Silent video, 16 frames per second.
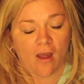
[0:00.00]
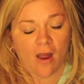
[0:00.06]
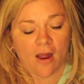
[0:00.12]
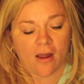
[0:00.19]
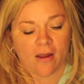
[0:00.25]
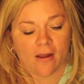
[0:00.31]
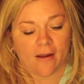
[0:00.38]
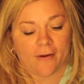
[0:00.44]

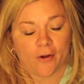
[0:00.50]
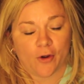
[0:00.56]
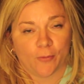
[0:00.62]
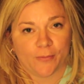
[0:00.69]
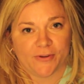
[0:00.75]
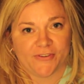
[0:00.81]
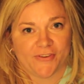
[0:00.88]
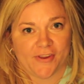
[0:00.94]
I
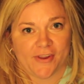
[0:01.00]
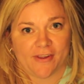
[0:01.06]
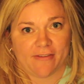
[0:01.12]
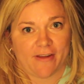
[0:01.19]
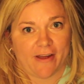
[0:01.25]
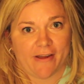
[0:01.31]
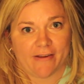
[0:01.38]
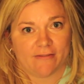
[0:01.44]
hope you see
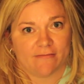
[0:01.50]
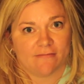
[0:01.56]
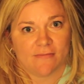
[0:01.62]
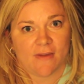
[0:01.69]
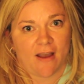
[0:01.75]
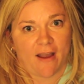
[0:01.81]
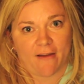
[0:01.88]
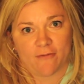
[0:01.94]
that
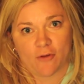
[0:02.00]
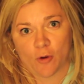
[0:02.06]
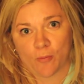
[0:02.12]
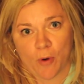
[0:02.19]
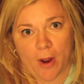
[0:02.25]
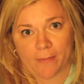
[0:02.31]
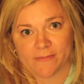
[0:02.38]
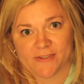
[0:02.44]
I have no
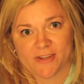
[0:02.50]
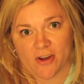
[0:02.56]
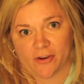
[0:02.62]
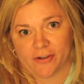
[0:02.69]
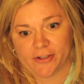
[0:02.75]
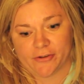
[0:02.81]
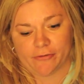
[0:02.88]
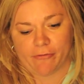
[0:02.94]
problem
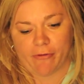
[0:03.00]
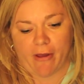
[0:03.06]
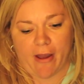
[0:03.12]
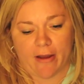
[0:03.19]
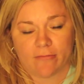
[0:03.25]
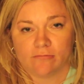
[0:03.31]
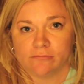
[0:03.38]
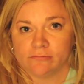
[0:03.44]
telling you
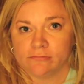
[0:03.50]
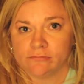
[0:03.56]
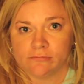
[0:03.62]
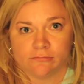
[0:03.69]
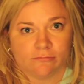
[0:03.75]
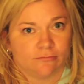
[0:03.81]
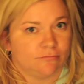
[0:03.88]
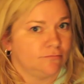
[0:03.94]
that.
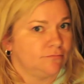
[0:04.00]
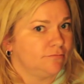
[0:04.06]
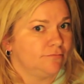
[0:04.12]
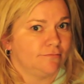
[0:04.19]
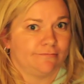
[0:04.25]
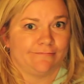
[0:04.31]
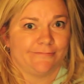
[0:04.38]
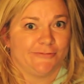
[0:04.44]

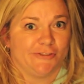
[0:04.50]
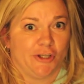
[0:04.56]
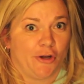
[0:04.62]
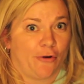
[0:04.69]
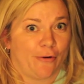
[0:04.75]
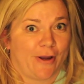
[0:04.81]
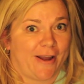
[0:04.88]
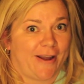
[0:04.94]
You
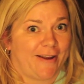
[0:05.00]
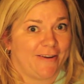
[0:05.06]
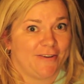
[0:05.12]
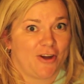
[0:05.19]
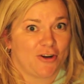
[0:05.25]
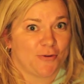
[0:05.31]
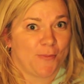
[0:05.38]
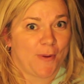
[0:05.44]
know, I had a
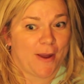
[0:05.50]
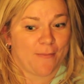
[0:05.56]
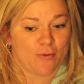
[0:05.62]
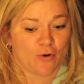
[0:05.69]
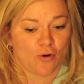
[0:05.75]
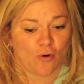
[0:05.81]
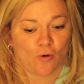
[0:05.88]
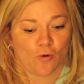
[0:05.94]
Dr.
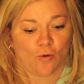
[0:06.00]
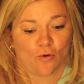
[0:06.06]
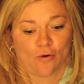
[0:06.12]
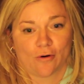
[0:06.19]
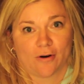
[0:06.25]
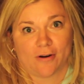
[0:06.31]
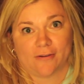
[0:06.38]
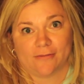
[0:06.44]
Pepper,
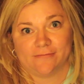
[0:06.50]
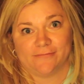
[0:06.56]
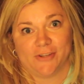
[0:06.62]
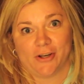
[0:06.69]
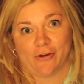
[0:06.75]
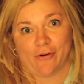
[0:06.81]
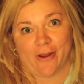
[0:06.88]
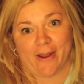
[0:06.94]
or,
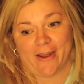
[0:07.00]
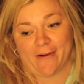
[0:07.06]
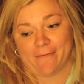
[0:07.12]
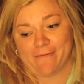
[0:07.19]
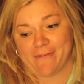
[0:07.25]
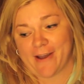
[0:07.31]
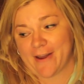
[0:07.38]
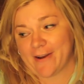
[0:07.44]
you know, hey,
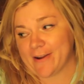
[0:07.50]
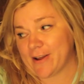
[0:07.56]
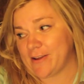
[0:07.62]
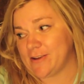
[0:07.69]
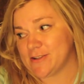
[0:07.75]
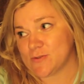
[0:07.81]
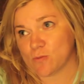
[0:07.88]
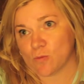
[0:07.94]
I'm fat, I
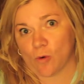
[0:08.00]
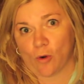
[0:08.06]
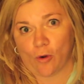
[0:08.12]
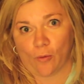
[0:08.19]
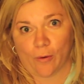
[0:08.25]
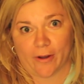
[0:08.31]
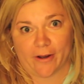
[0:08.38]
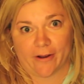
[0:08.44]
got this
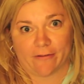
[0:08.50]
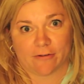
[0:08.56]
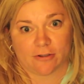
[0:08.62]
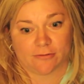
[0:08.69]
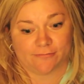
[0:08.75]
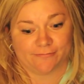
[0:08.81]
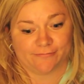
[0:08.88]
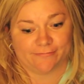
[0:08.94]
roll,
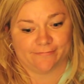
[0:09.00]
whatever.